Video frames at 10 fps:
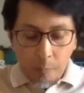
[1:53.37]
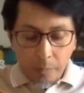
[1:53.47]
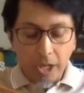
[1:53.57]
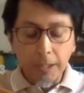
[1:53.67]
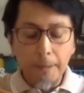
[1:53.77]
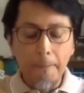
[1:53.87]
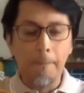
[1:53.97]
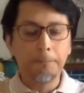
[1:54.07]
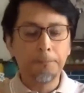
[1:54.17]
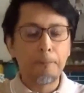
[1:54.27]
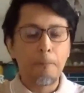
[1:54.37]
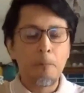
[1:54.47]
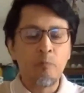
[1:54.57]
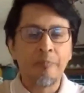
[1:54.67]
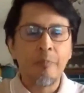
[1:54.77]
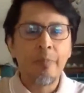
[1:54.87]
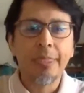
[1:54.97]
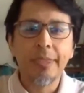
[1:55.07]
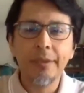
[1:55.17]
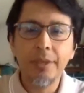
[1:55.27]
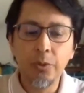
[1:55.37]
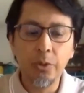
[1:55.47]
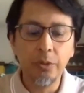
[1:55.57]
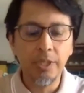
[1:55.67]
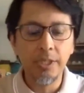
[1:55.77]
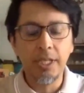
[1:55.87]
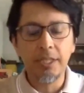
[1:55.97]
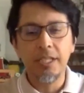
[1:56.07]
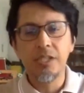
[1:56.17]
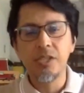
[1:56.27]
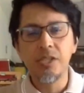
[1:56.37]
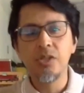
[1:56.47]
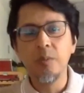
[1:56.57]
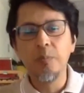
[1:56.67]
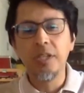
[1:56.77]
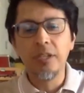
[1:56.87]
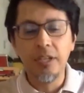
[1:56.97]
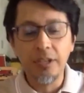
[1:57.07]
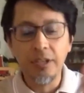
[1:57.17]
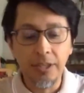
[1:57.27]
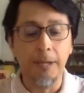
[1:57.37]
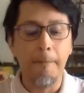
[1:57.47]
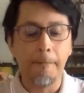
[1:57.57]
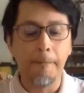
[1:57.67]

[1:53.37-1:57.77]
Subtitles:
But the truth is that it's super healthy.